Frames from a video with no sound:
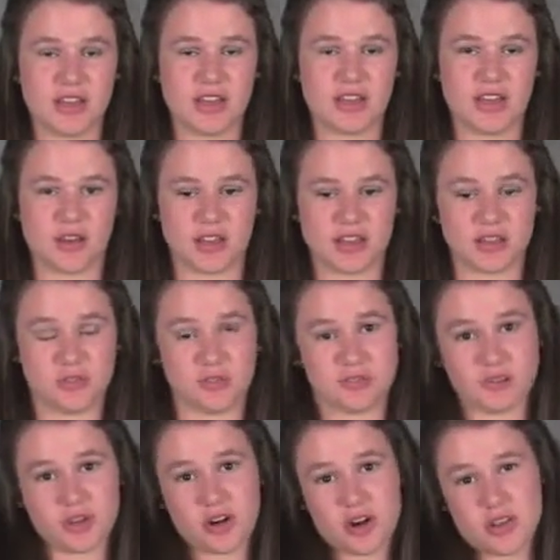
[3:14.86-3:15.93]
Okay, so if we're
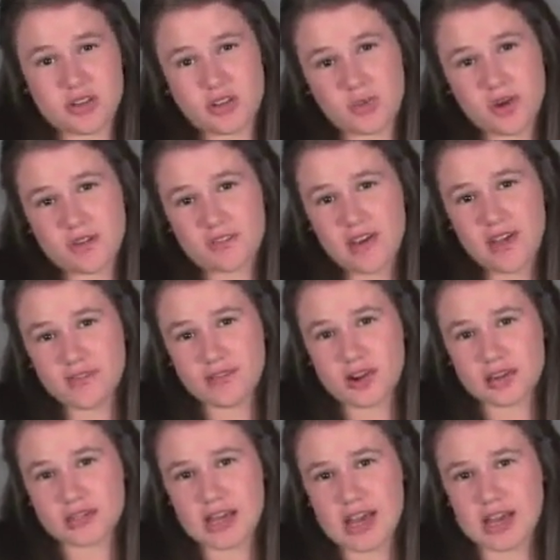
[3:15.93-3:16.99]
starting on the
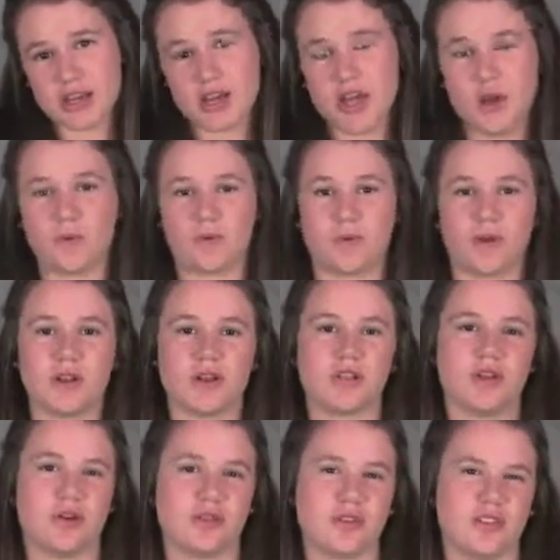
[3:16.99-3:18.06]
25-yard line, we're wanting
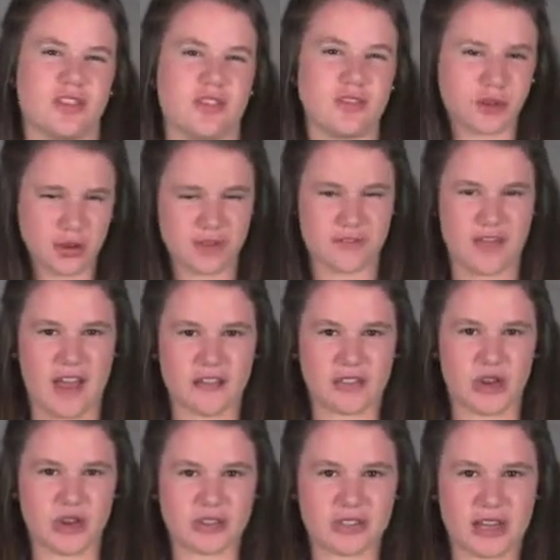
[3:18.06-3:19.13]
to go to the
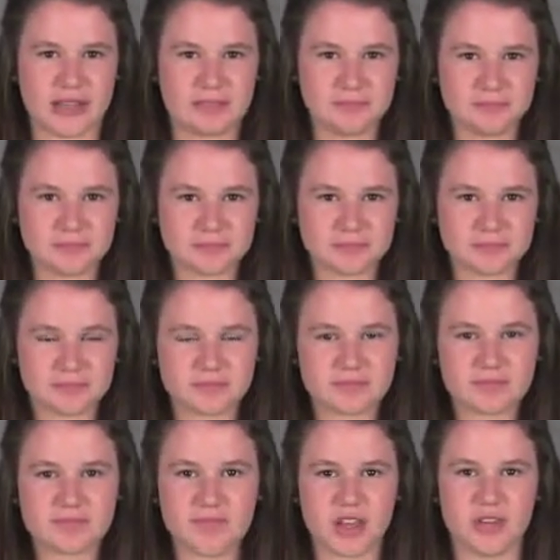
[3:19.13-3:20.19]
35-yard line.
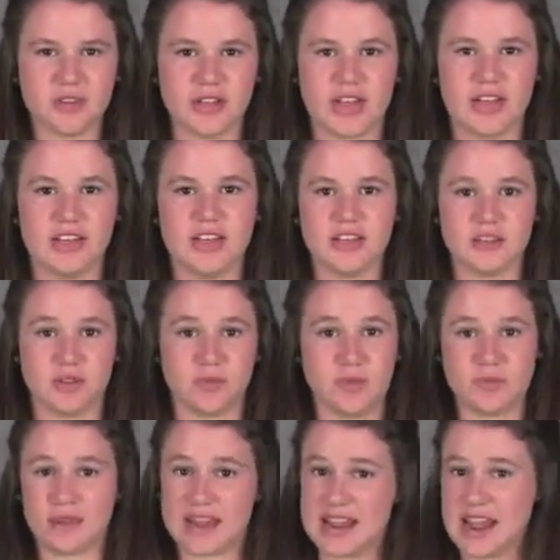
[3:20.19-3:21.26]
Okay, so
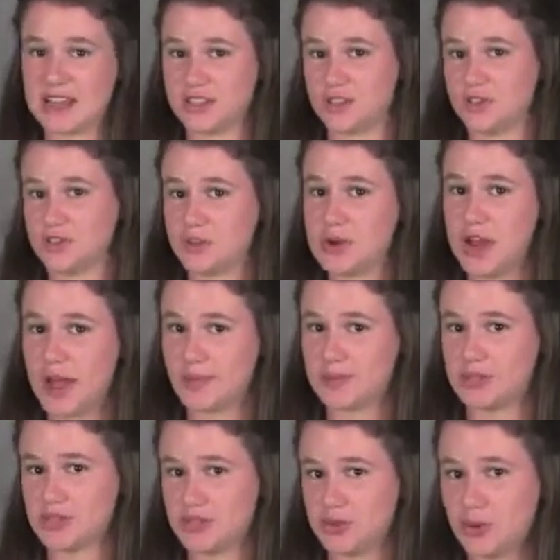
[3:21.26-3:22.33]
remember he has those 3
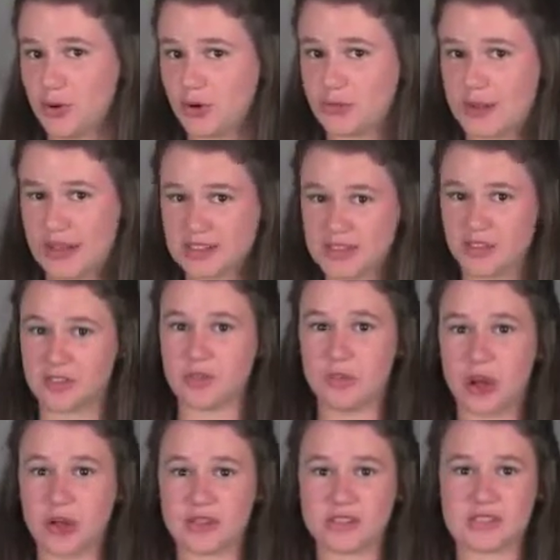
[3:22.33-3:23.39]
options. The quarterback's got the
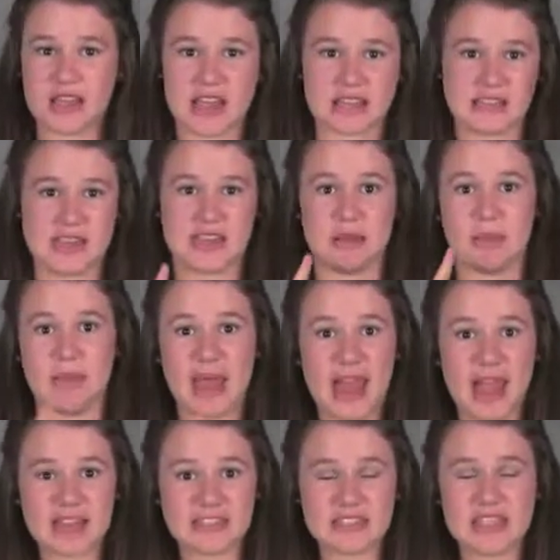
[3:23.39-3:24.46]
ball in his hands. He can
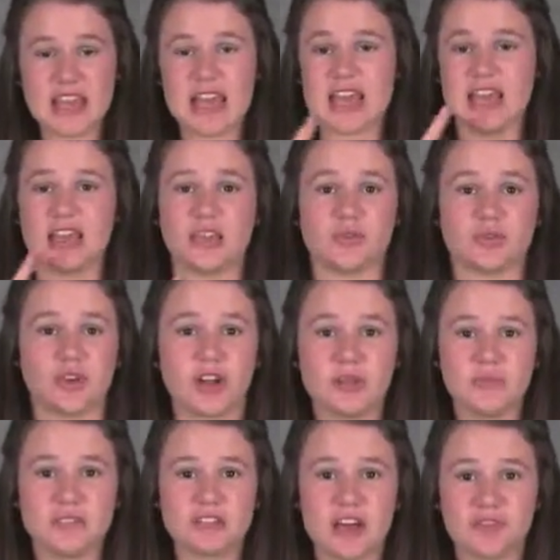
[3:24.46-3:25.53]
pass, he can run
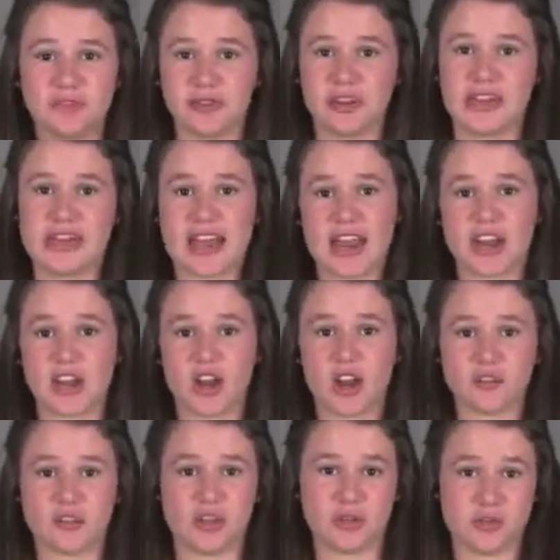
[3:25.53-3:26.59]
himself, or he can hand it
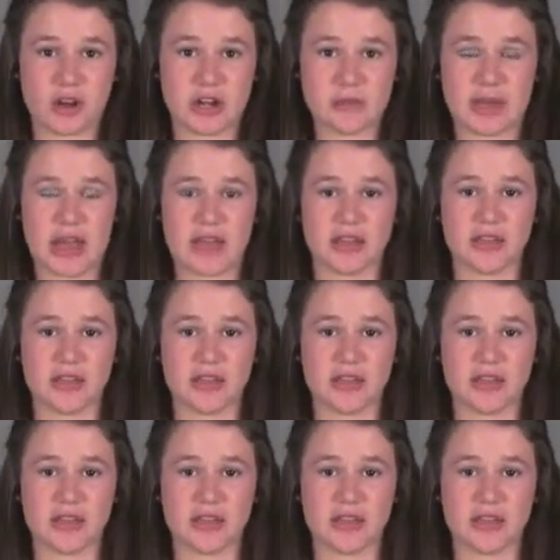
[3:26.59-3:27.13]
off to the running back.